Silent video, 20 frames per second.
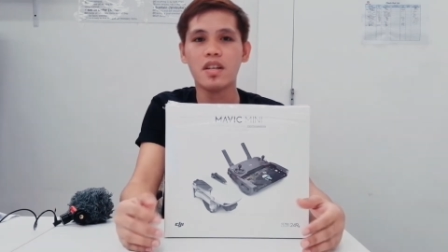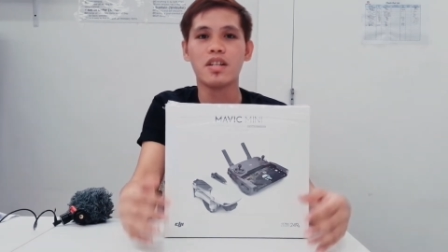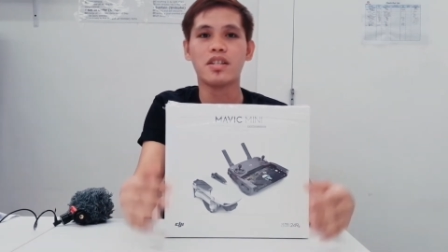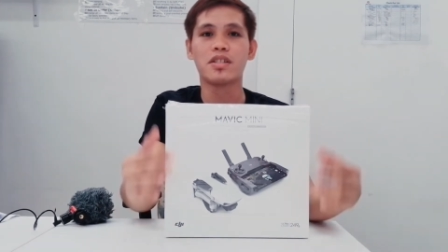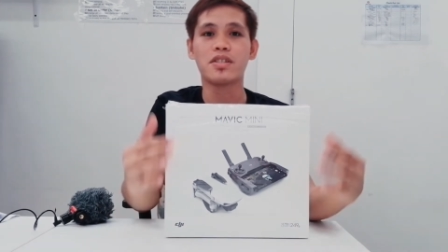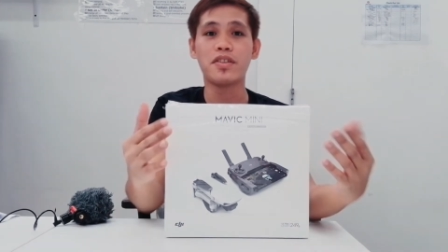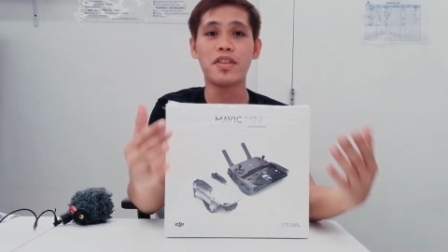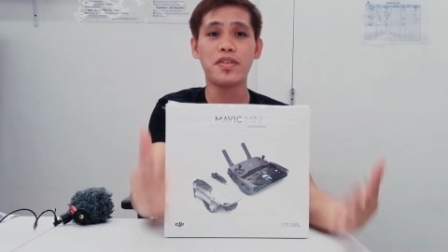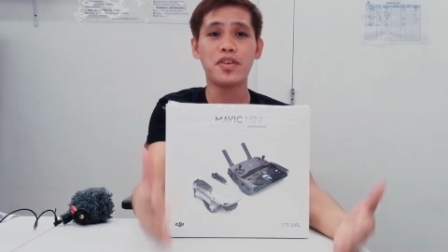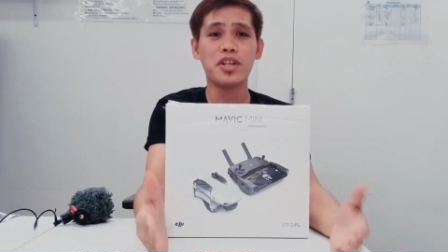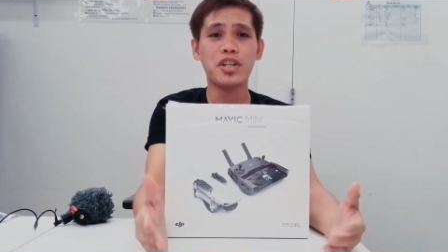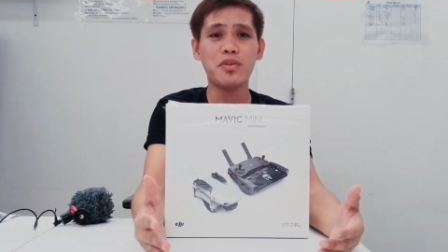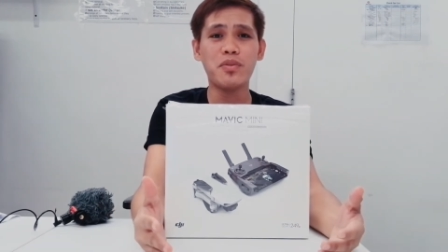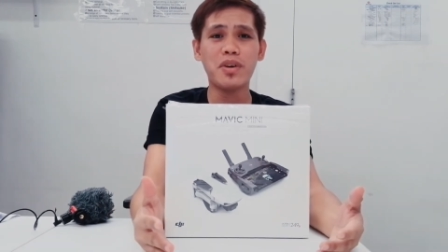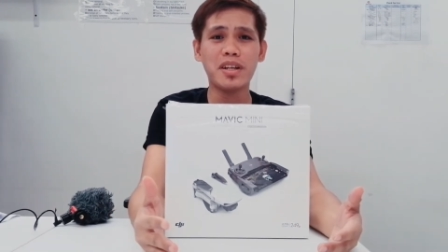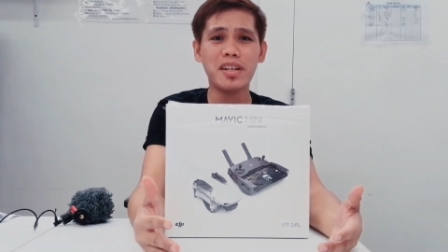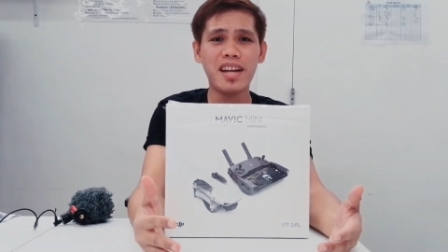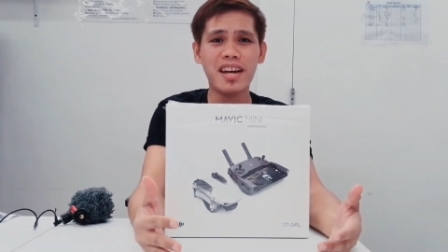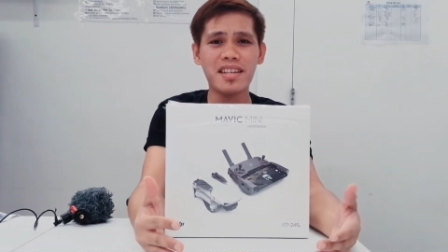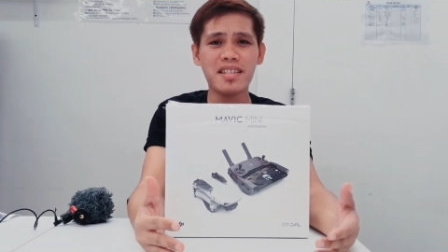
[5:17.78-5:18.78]
So the third
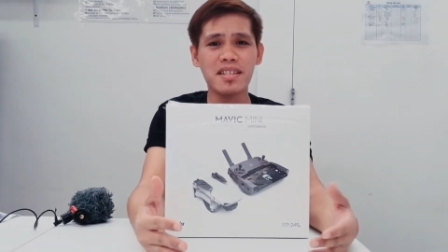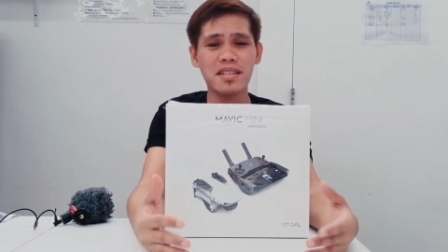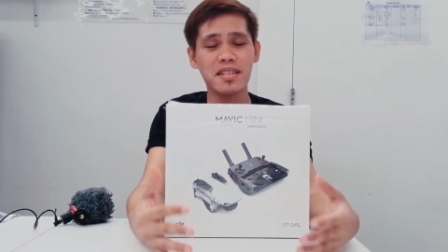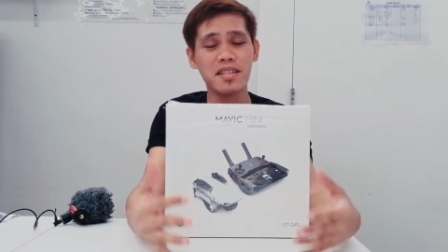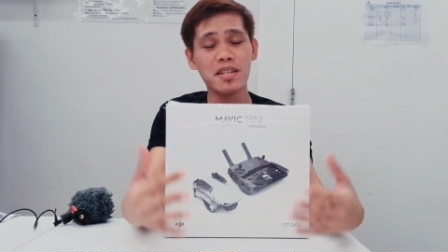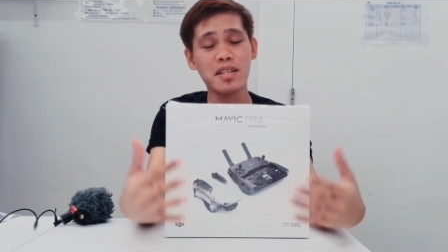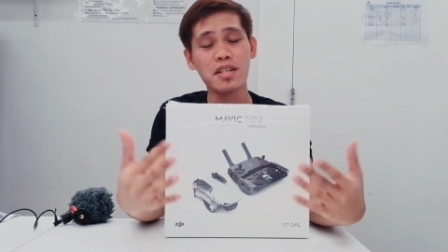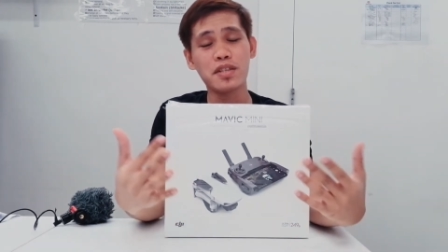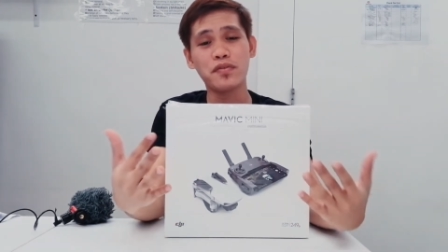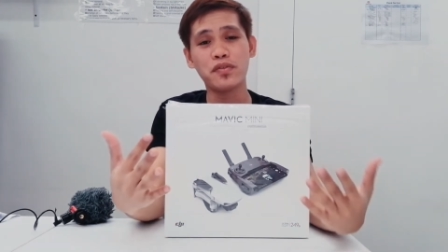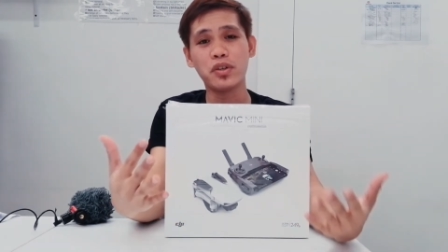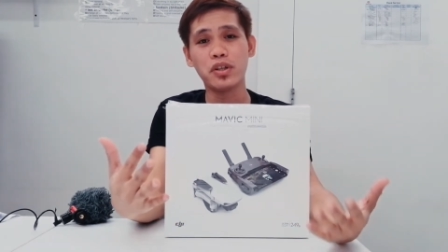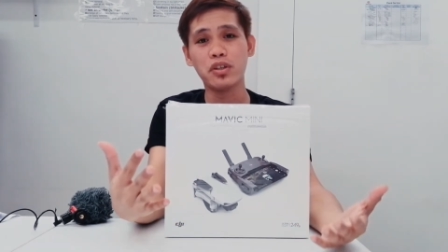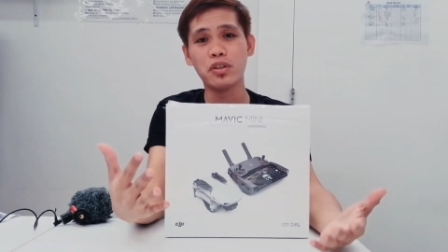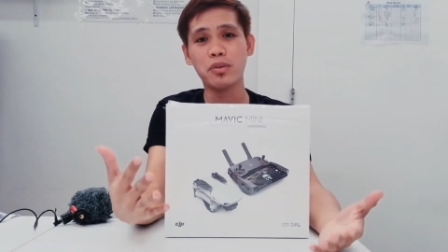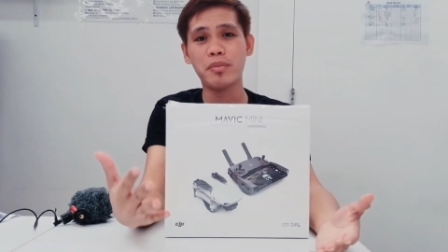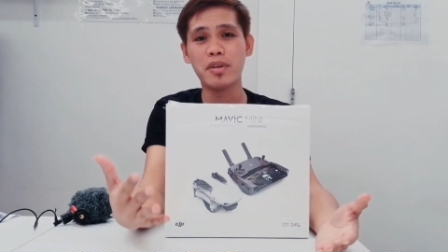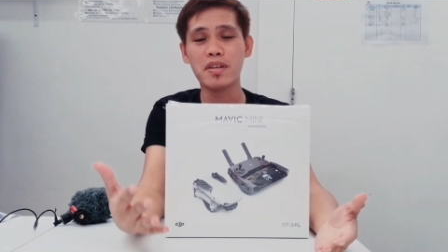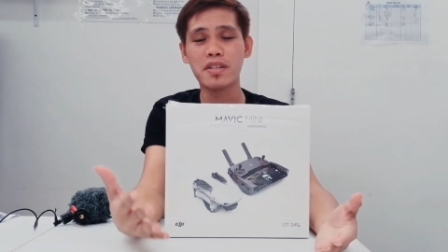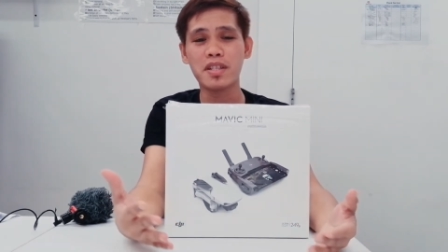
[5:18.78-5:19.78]
one, guys, is this is for you
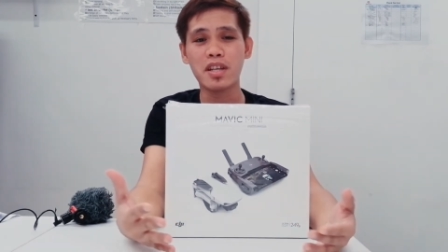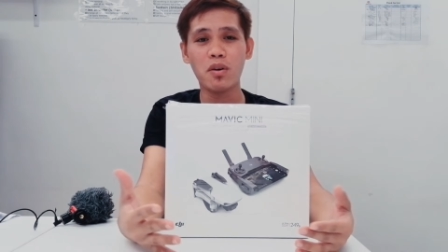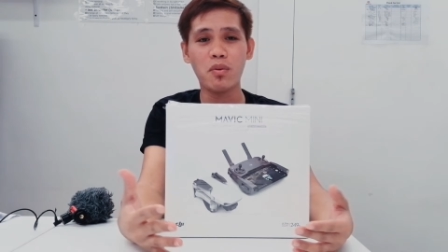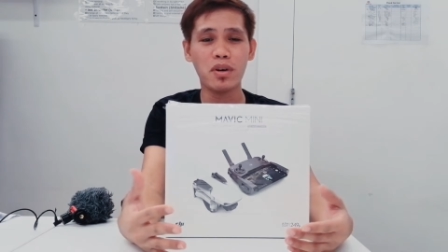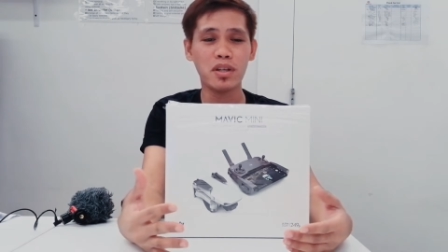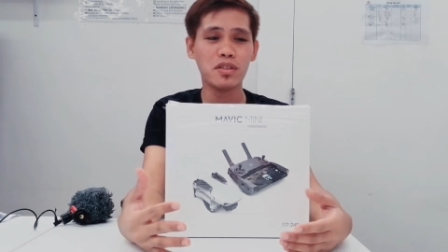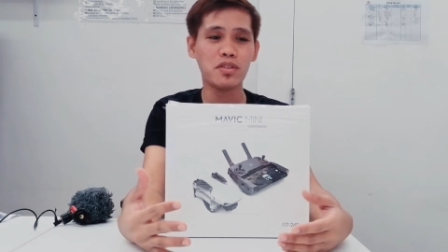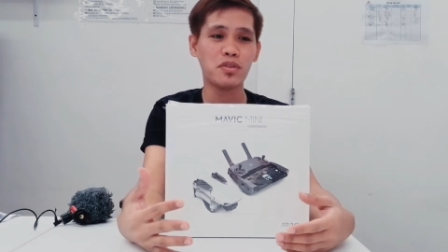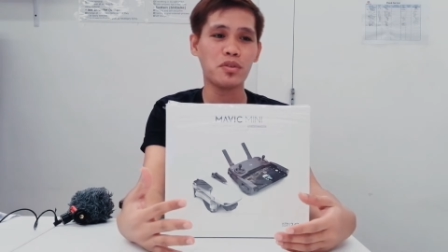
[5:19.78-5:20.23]
because I want